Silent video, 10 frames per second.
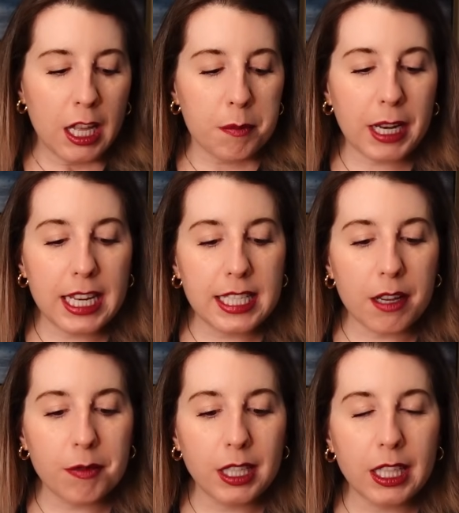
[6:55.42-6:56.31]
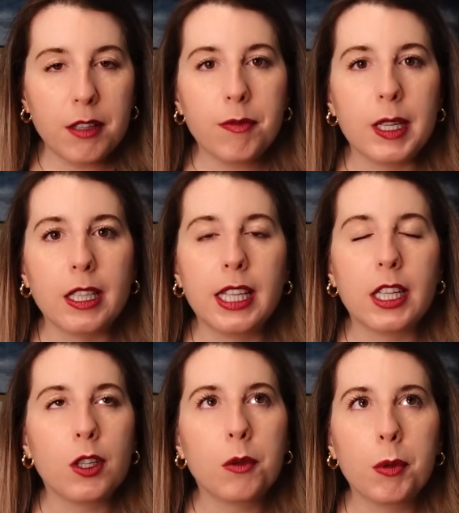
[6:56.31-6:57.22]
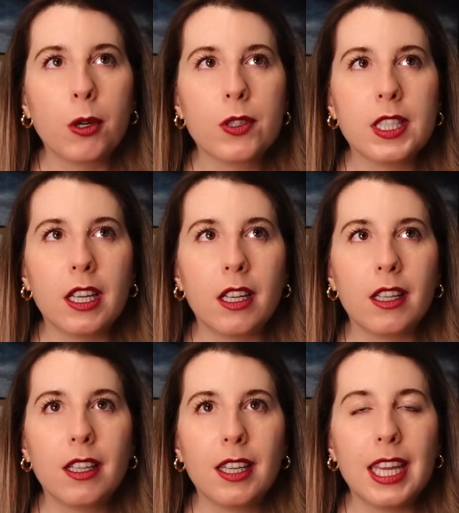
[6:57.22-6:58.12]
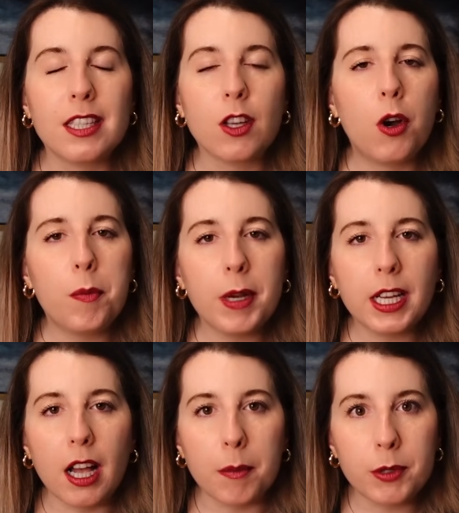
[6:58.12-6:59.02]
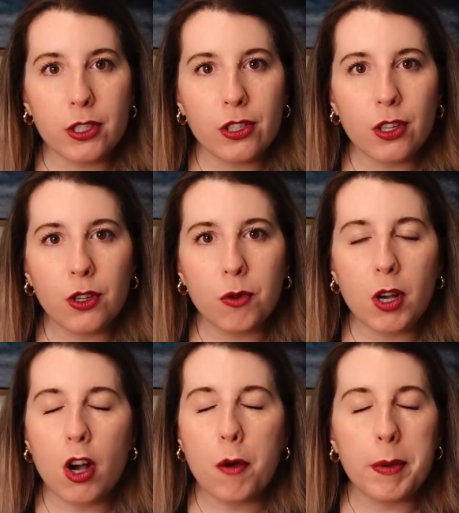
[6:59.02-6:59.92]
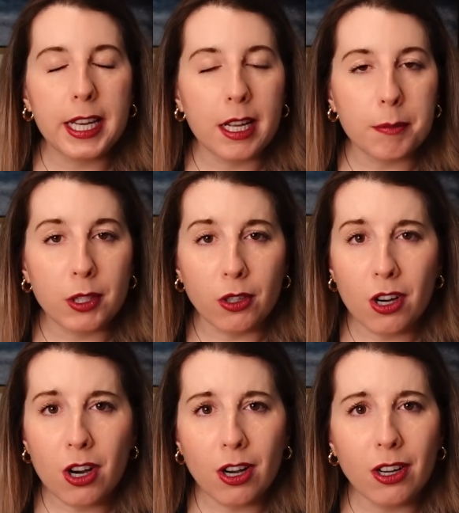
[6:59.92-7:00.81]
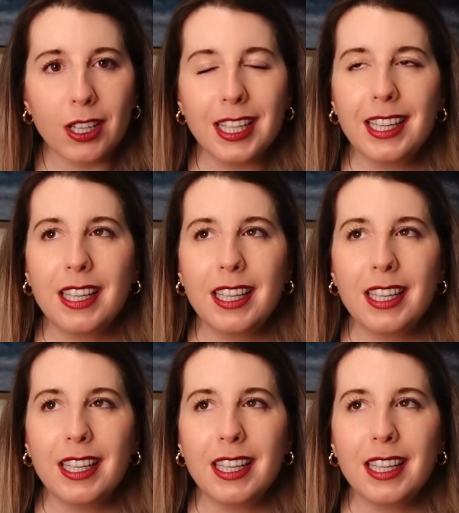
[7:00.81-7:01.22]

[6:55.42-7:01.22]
But I definitely feel like your person is opening up to you, opening up their heart,